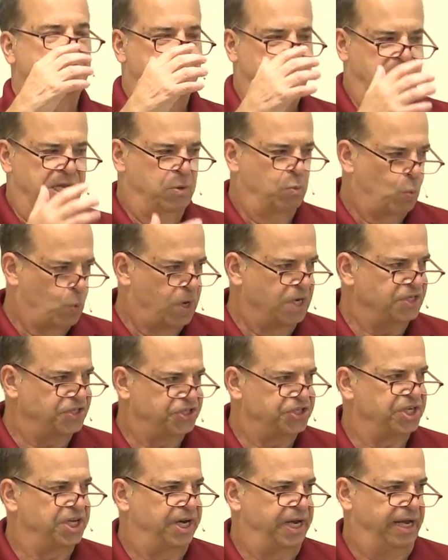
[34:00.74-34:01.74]
in one
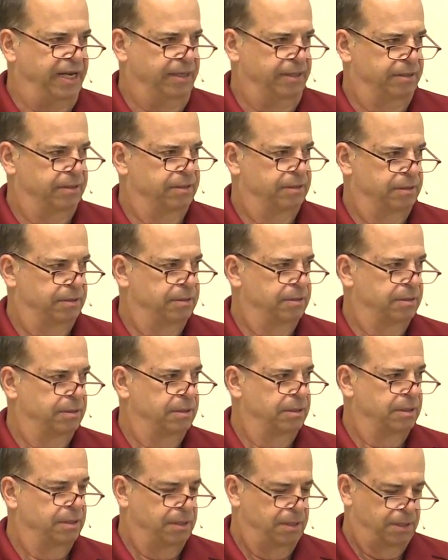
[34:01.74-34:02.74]
sitting.
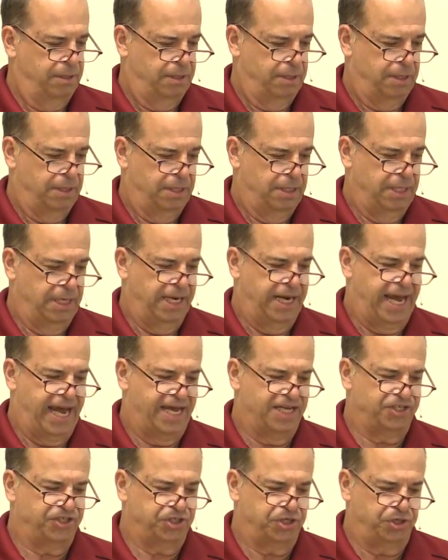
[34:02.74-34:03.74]
It
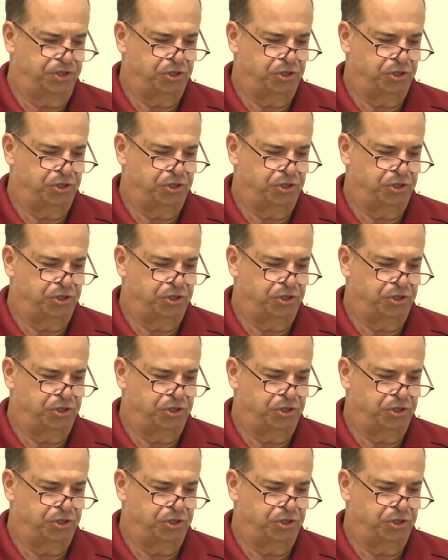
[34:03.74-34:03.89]
has to